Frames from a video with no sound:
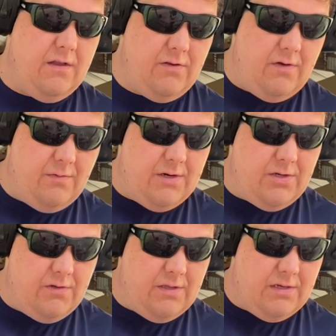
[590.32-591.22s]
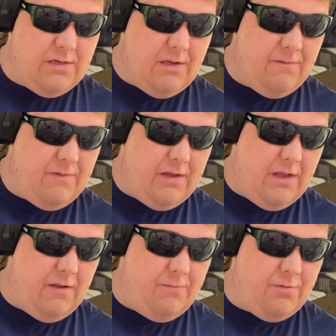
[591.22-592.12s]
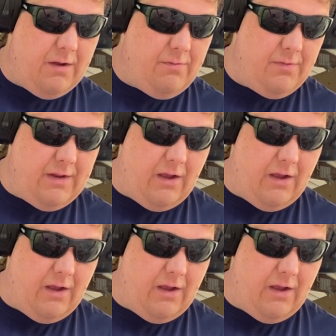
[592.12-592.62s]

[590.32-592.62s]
Do I want to shoot this stuff? Probably.